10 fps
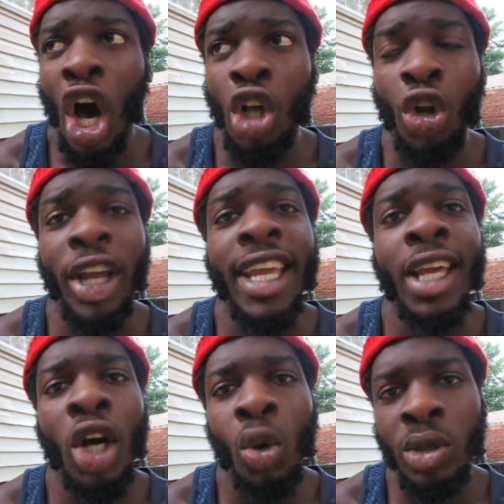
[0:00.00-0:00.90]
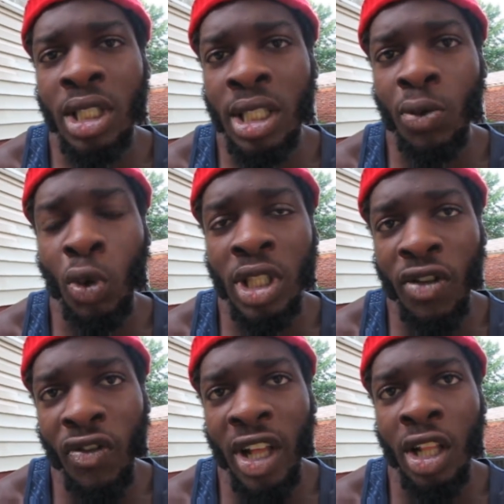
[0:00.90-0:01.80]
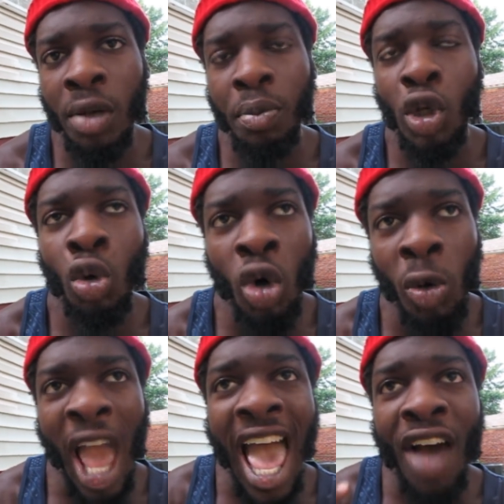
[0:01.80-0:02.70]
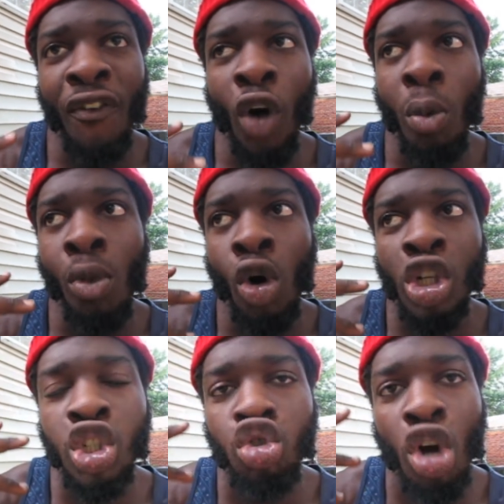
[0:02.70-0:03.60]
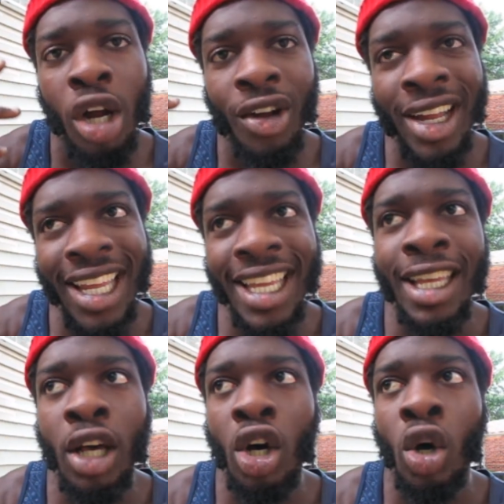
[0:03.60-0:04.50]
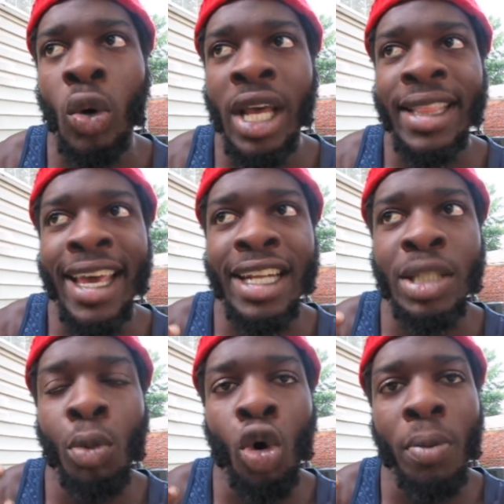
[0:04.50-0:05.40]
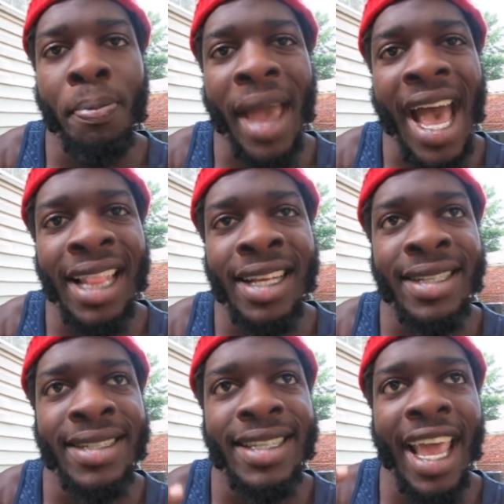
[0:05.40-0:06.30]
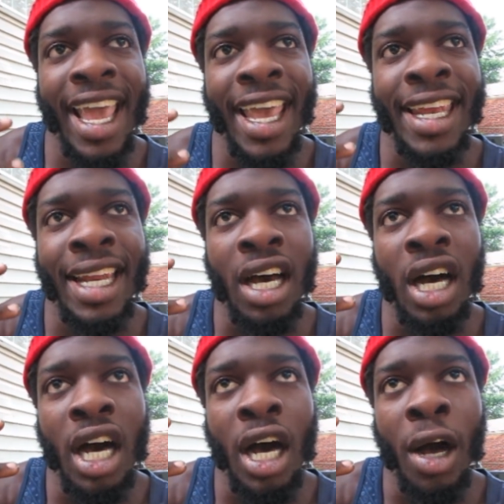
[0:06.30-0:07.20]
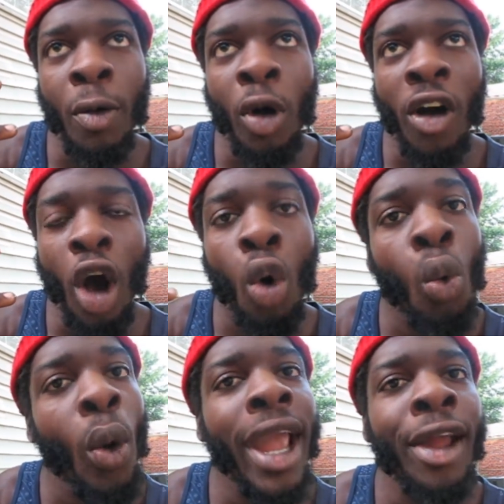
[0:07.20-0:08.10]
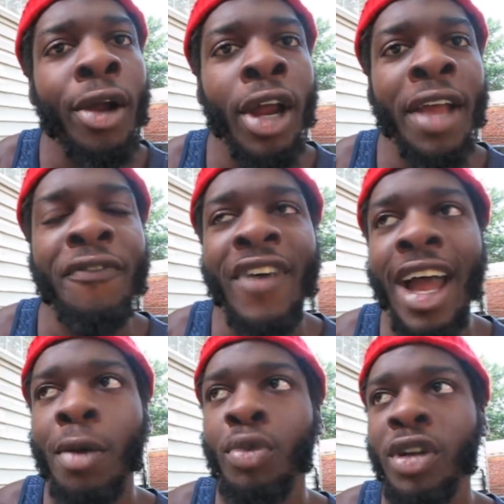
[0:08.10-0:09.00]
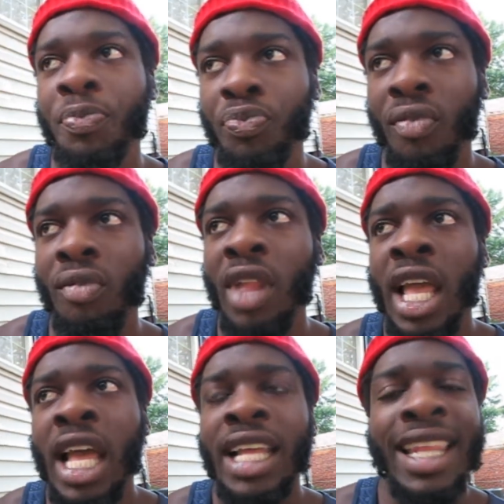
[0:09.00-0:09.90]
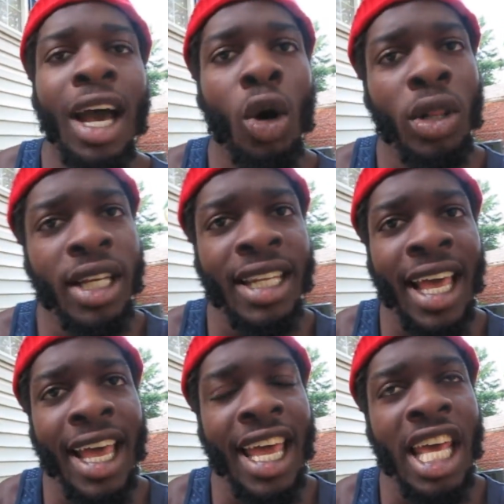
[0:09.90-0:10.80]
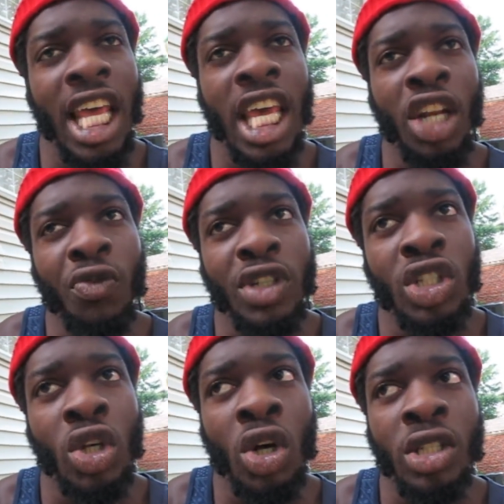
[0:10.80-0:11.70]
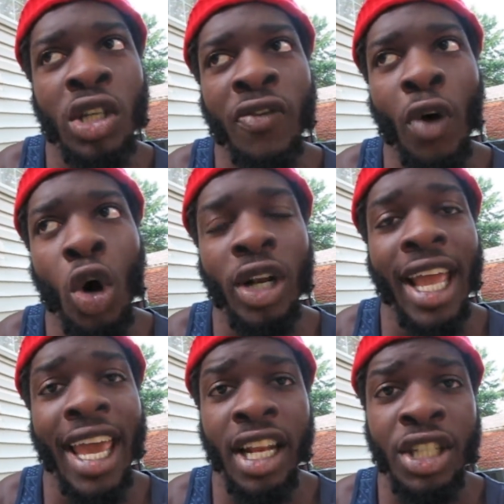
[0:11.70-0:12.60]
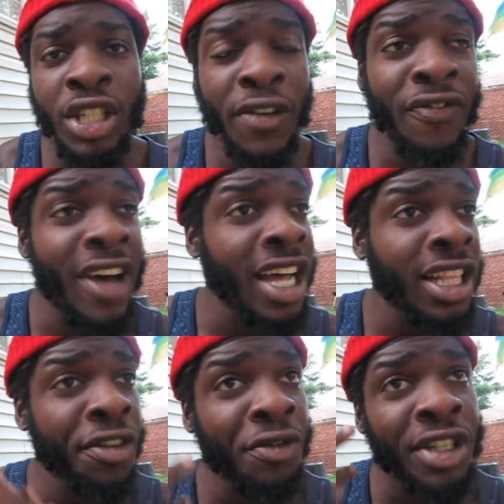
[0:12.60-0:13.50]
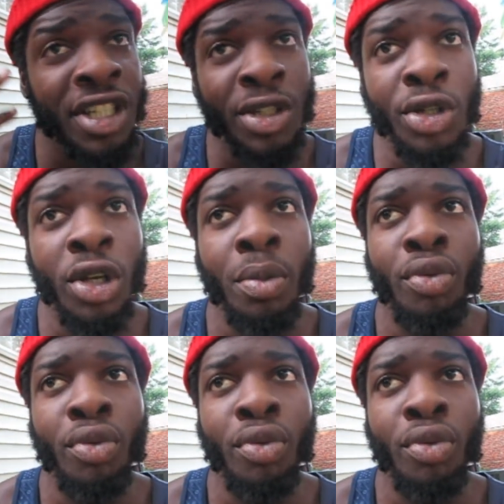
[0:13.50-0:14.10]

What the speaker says: your ego would develop. You will have a more stronger ego that is more balanced and aware and vibrant. Not only that, in a result of all the energy finally reaching to your